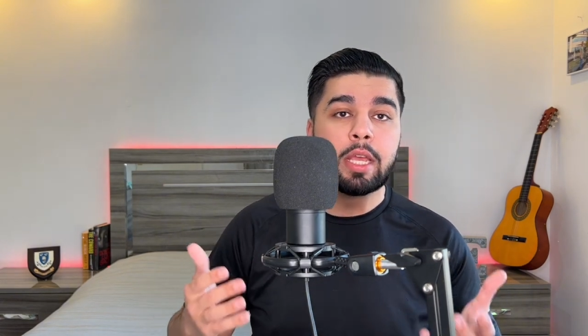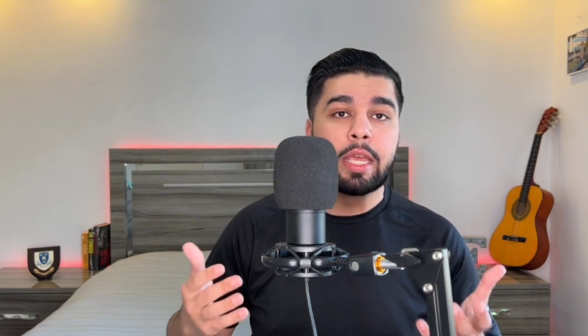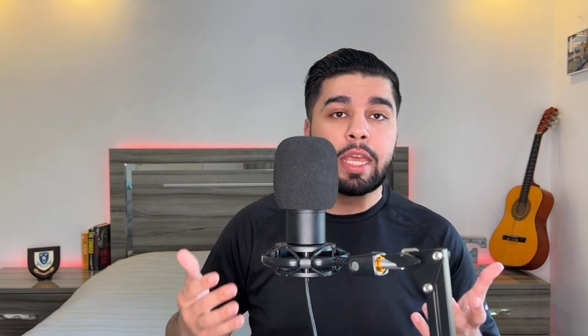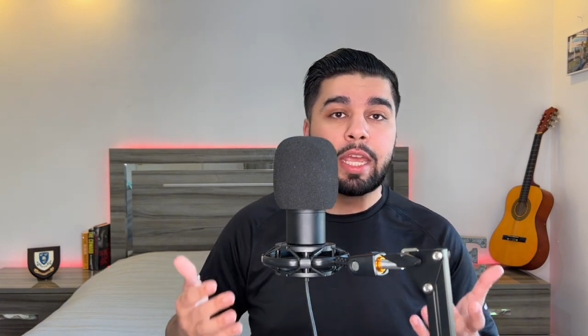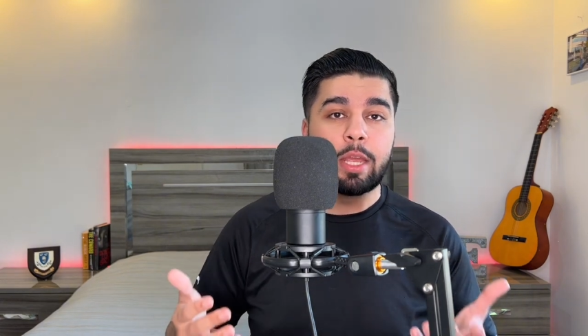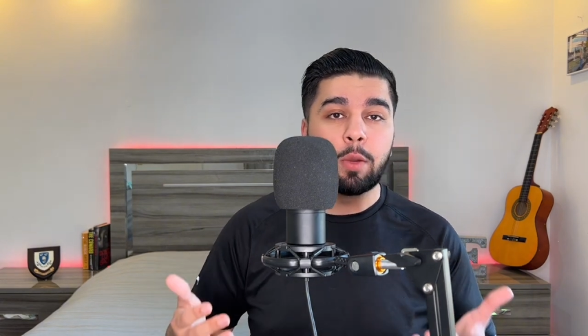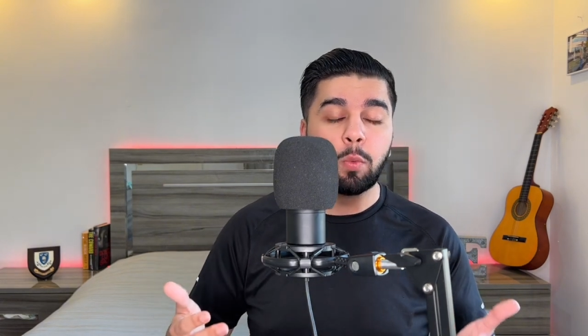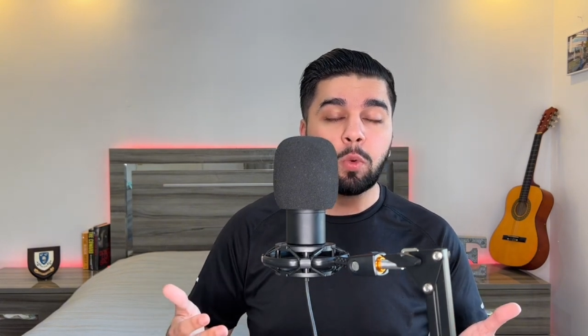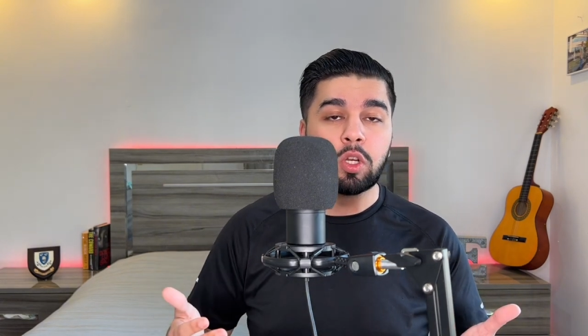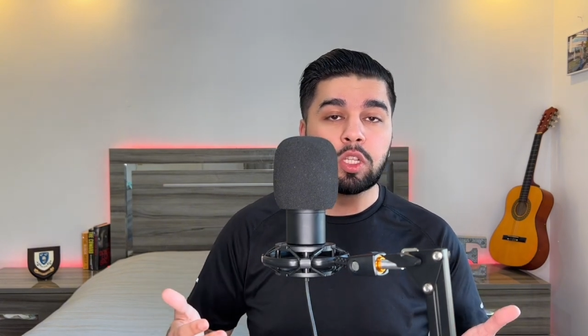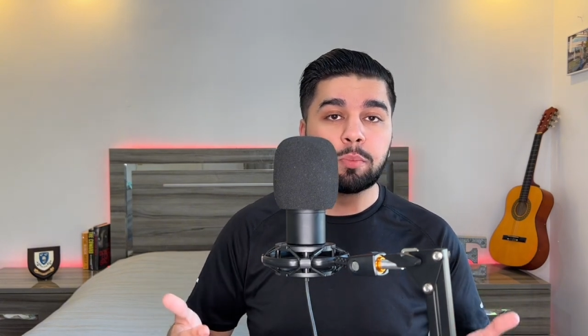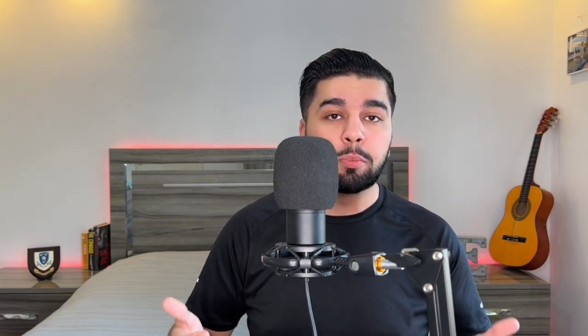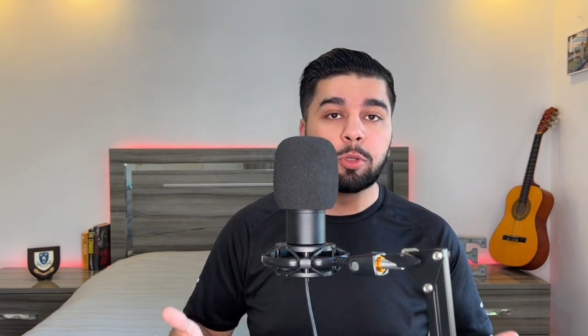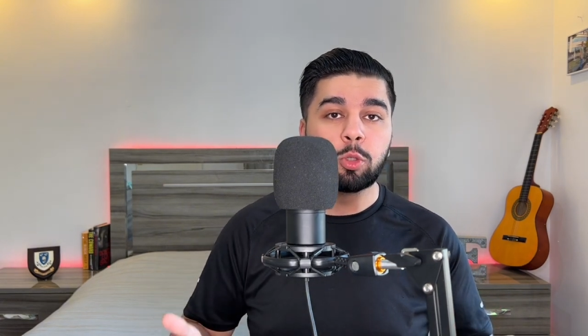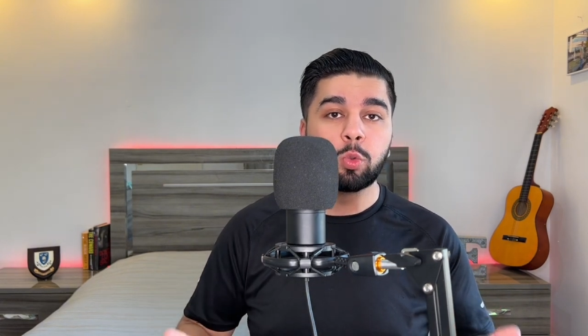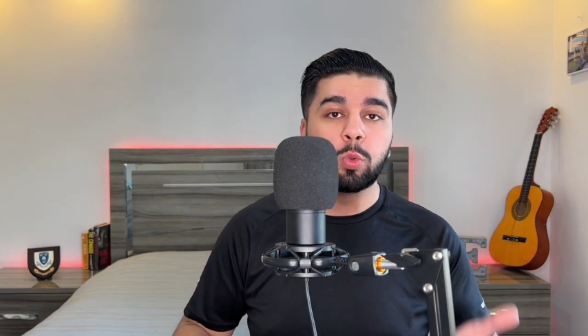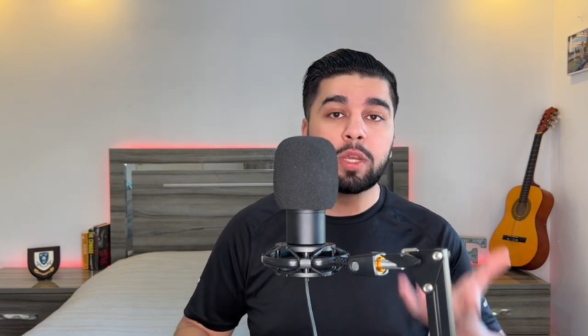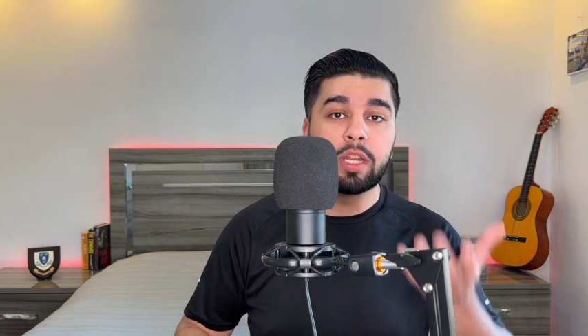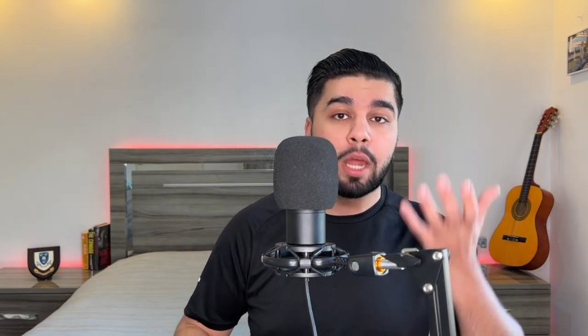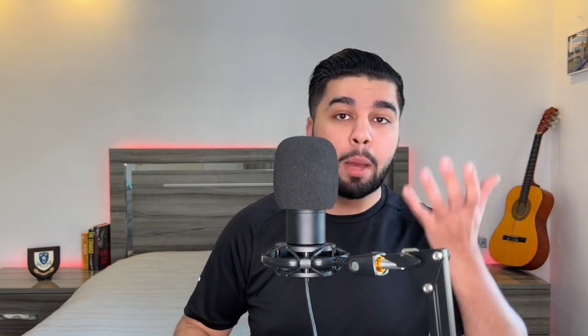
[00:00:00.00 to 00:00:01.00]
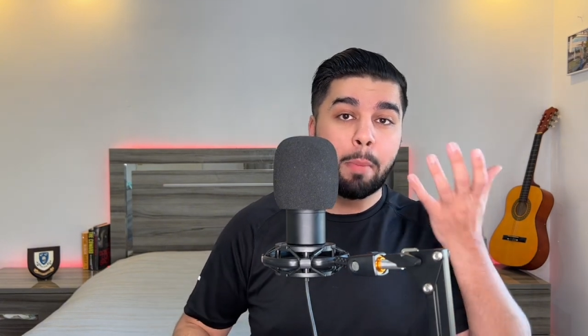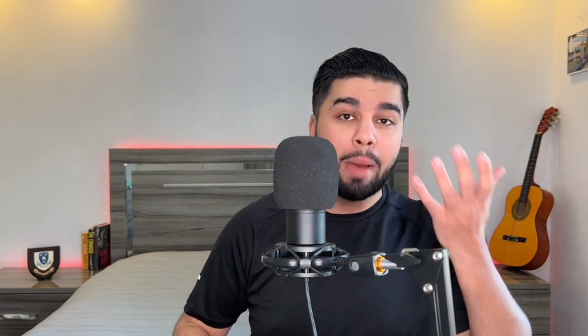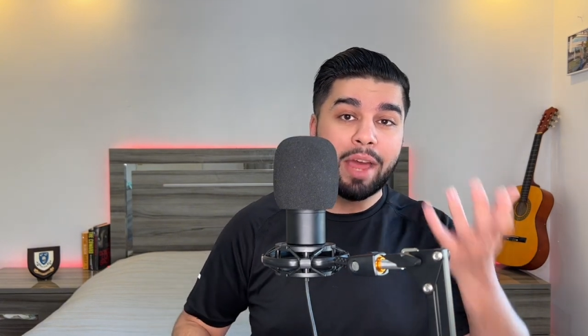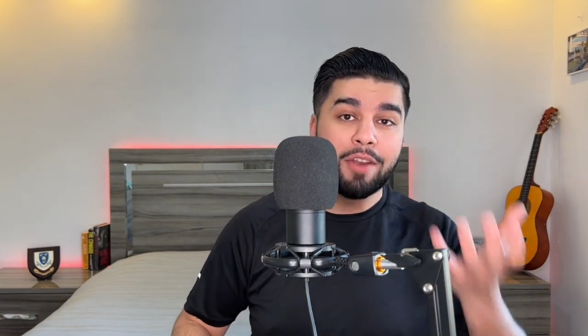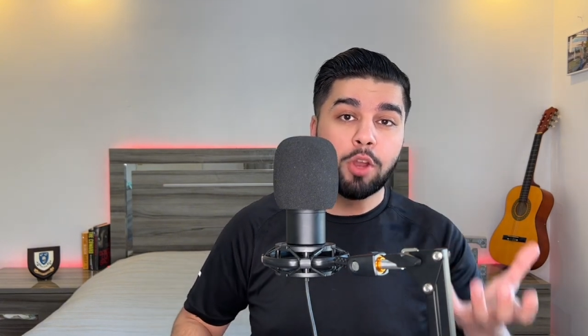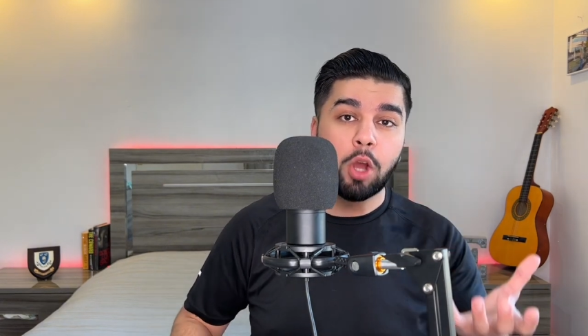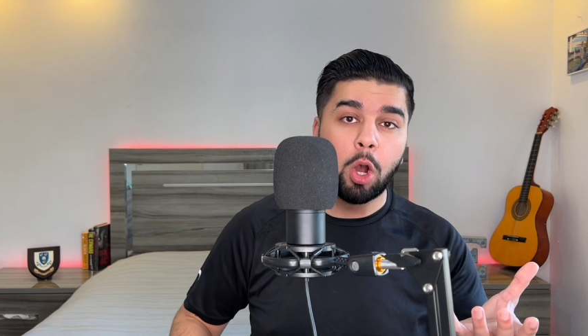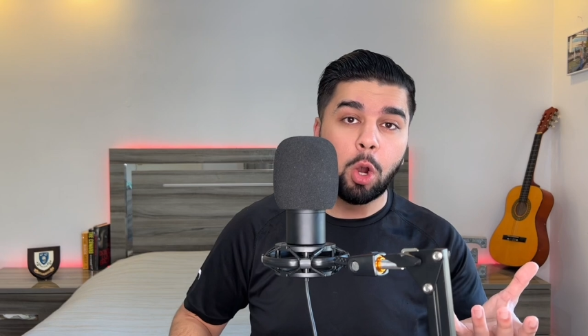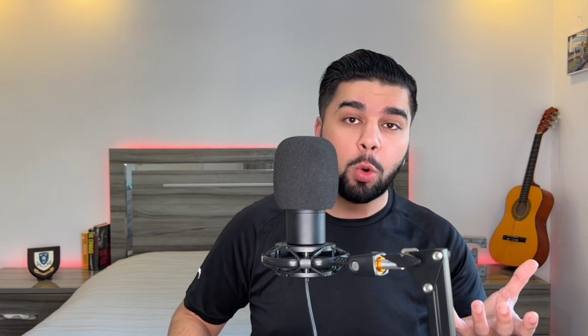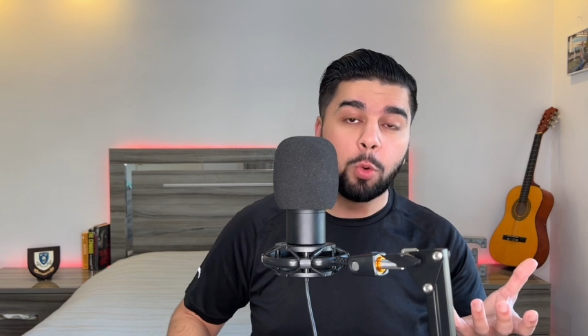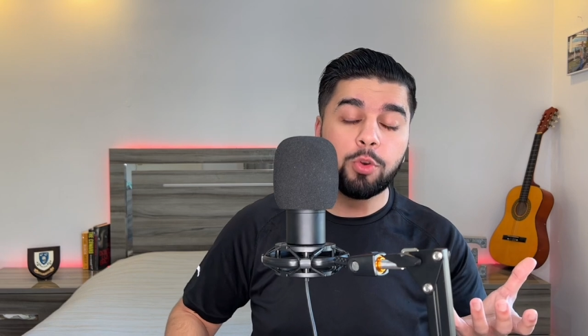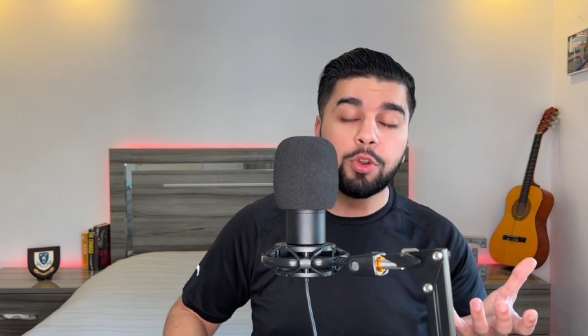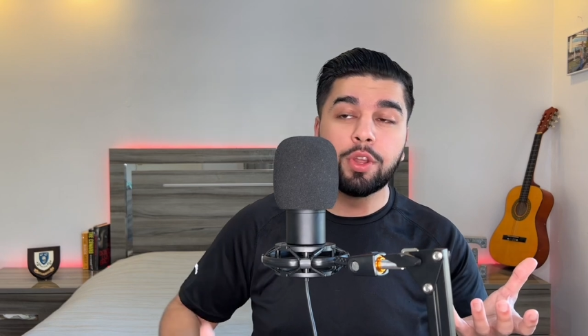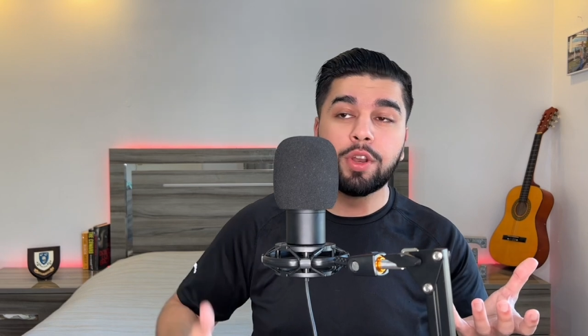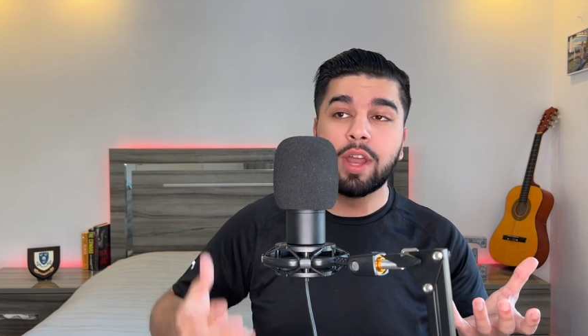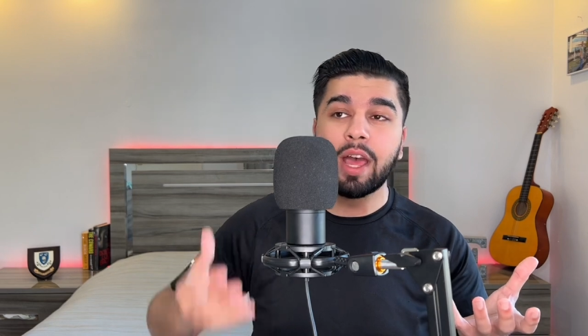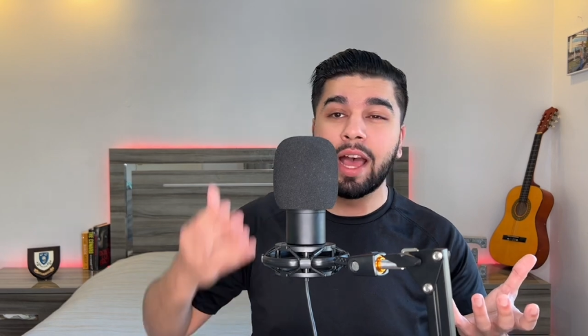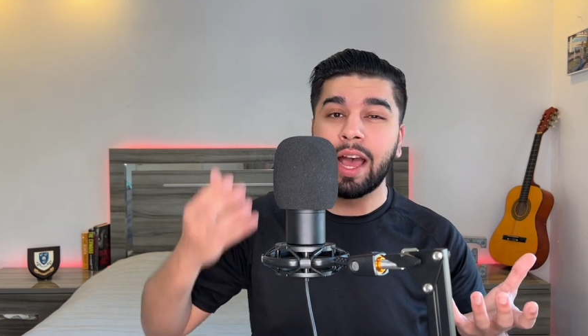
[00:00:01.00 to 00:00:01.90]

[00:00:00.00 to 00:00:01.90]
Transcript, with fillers: It was between Amanda Holden